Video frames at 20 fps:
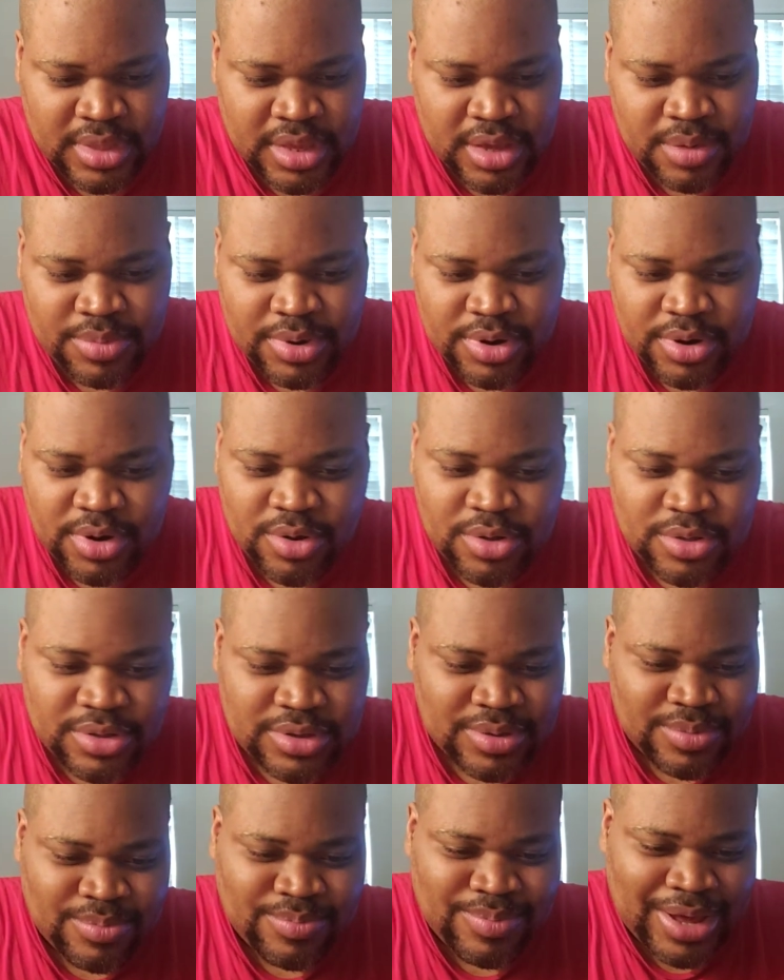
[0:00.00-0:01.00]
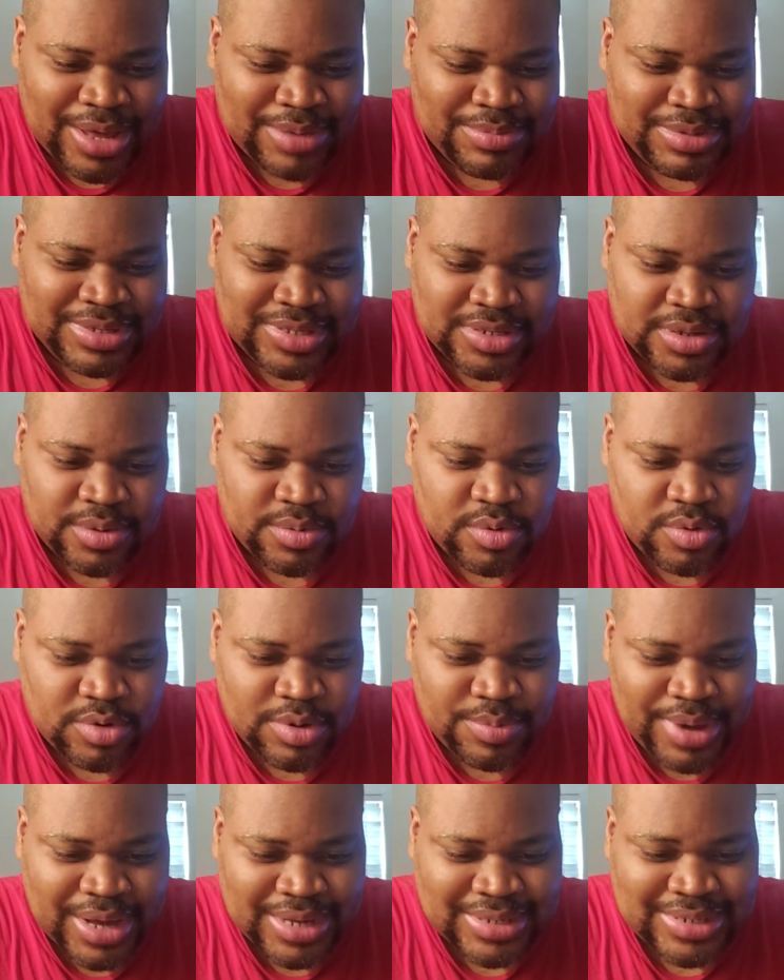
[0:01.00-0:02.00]
But earlier, Miami sub
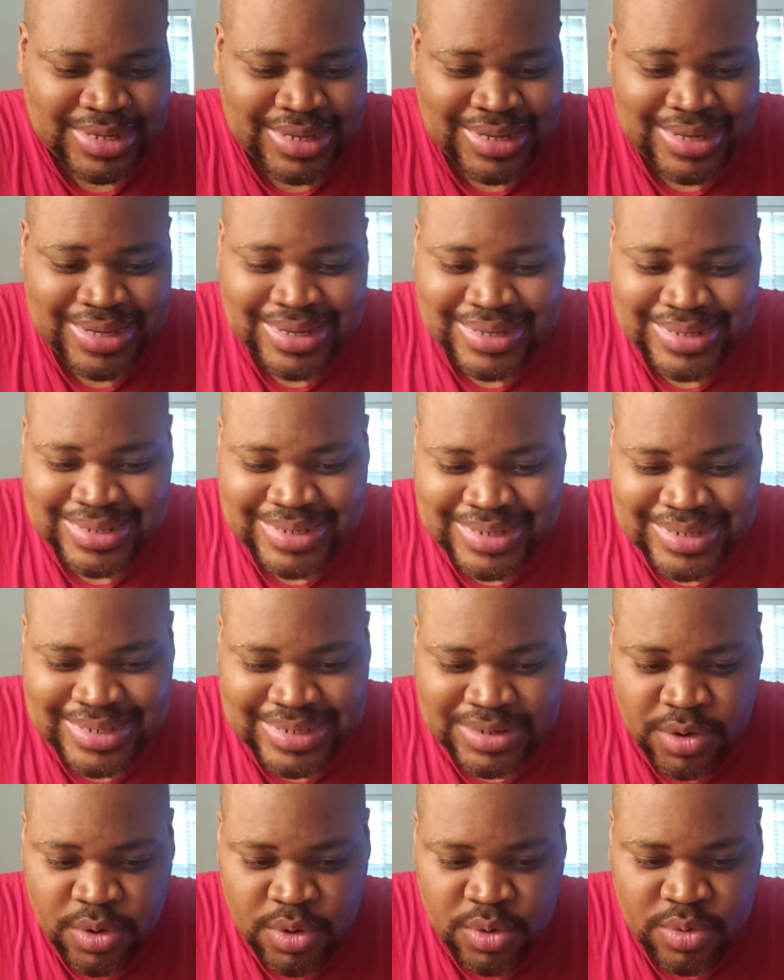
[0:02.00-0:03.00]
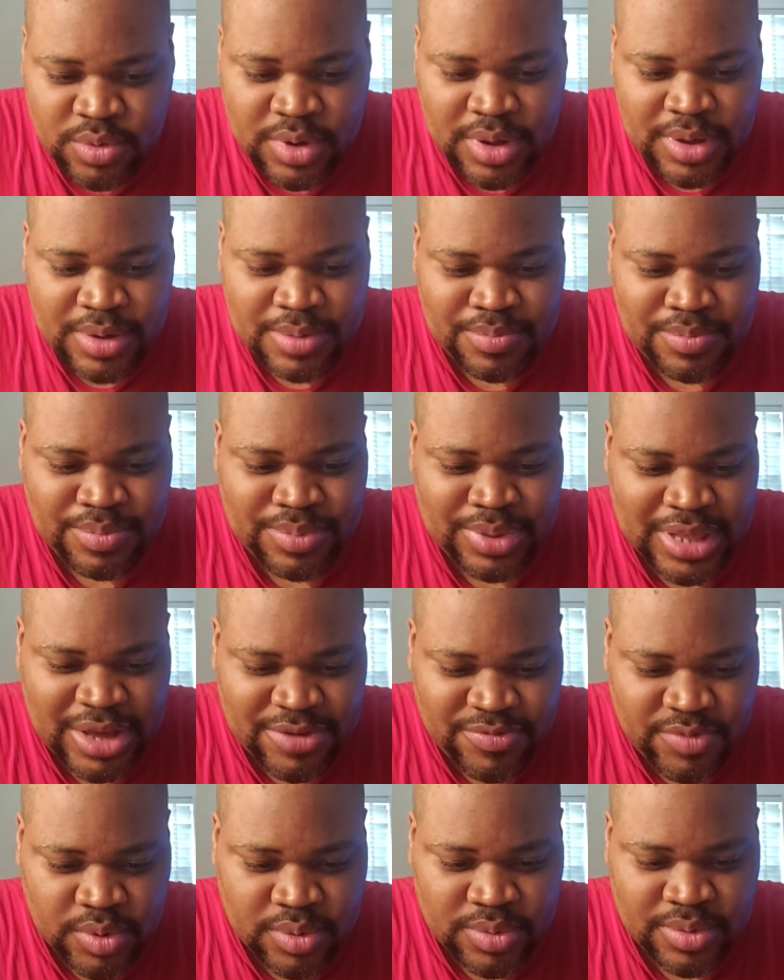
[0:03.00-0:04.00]
quarterbacks Joe
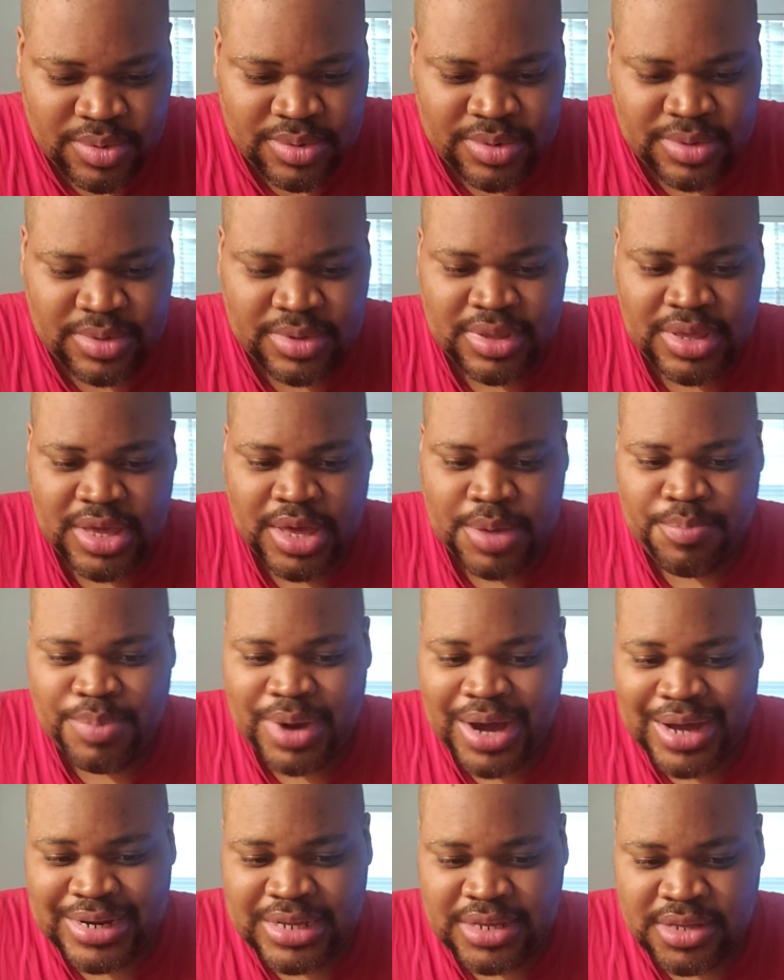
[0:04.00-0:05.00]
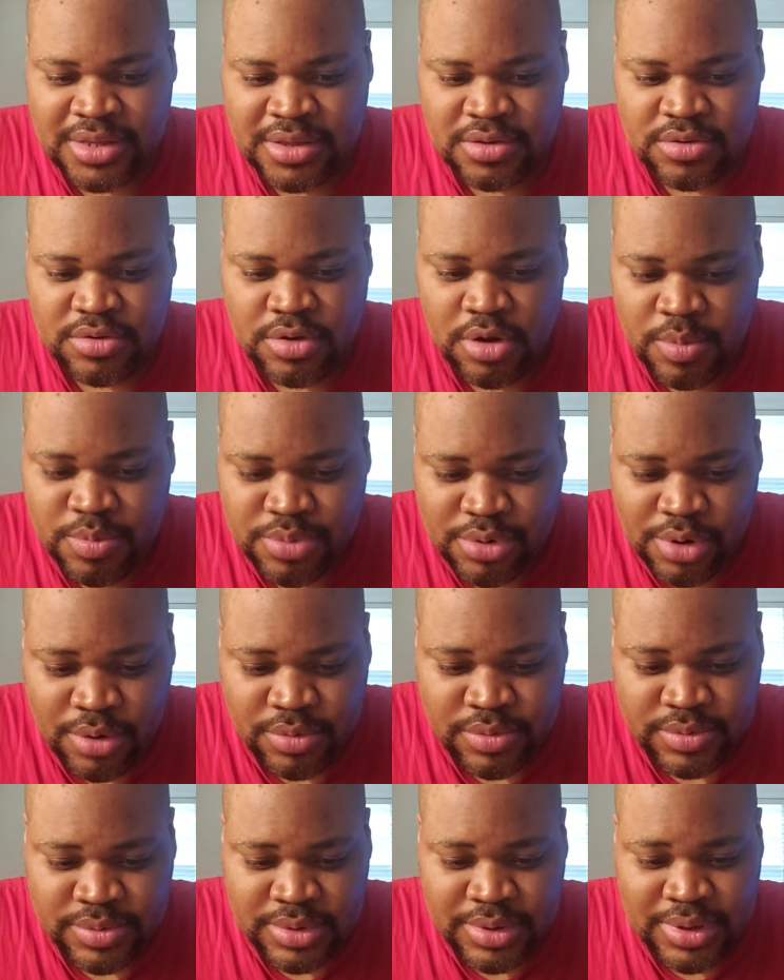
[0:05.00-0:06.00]
Plevel and Bonnie Yarbrough
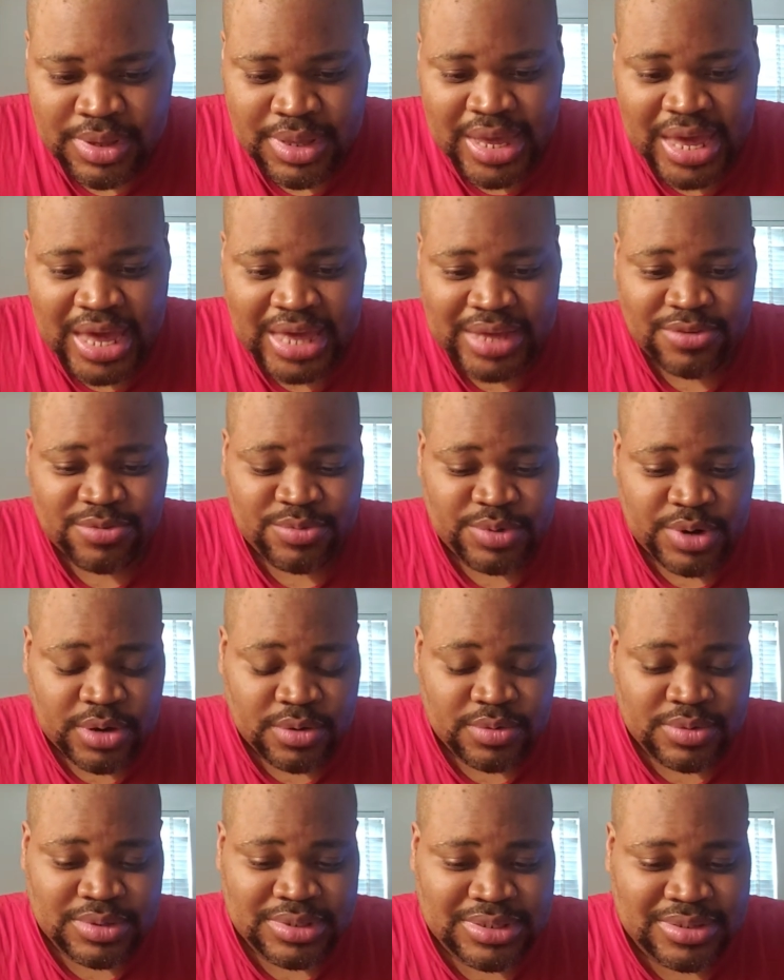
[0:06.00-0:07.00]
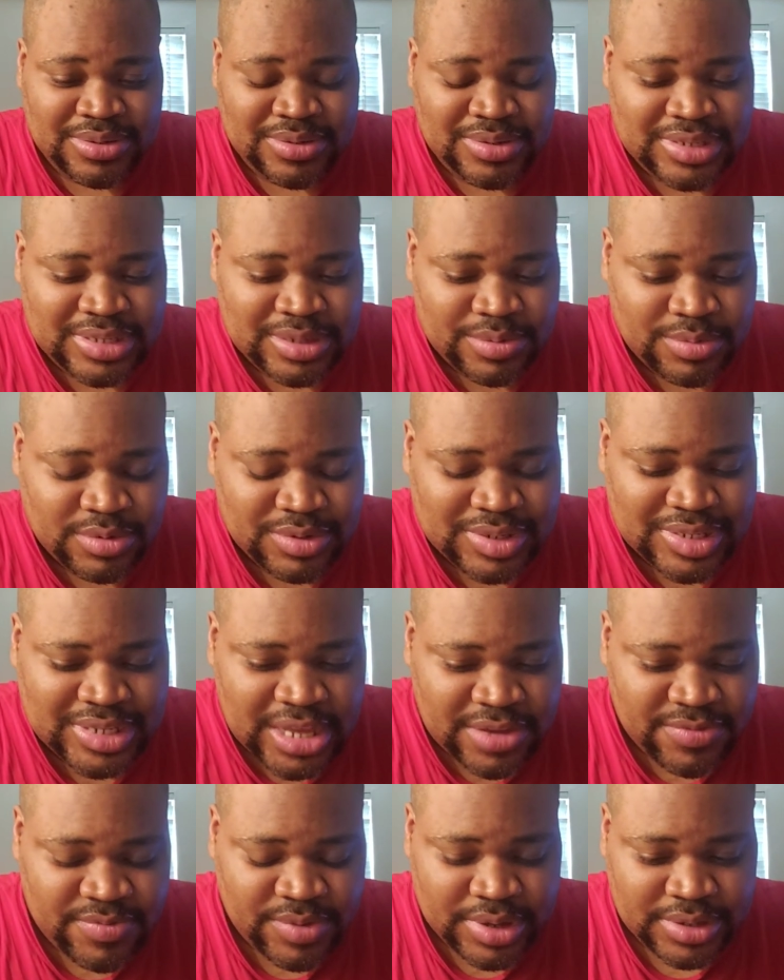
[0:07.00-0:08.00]
had grilled Seminoles
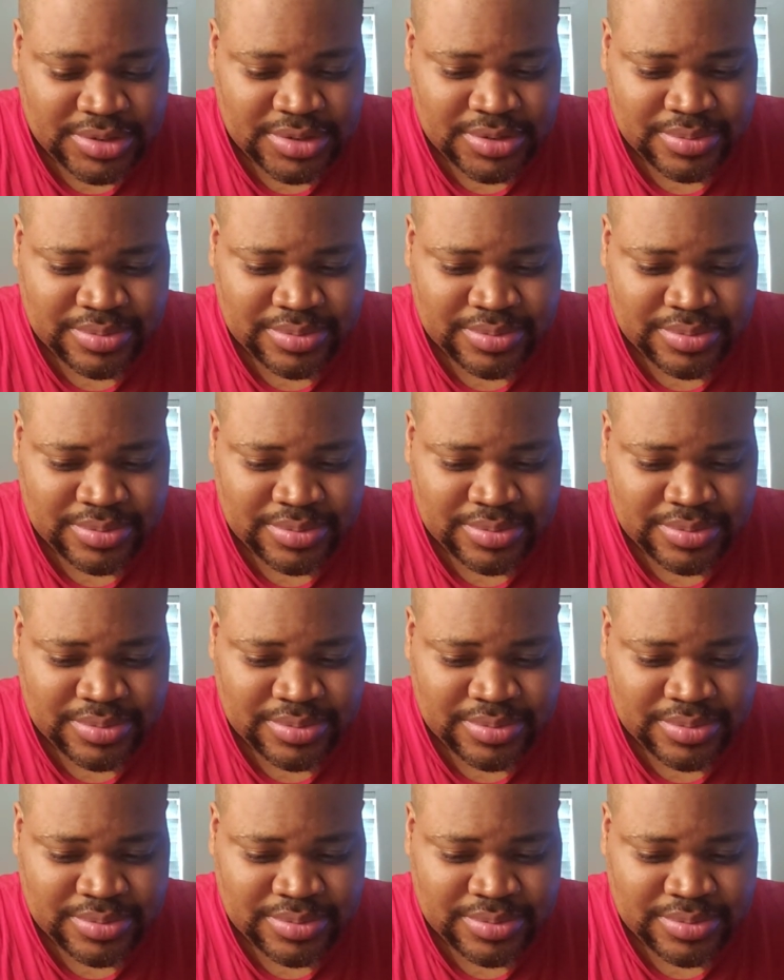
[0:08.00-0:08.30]
defense.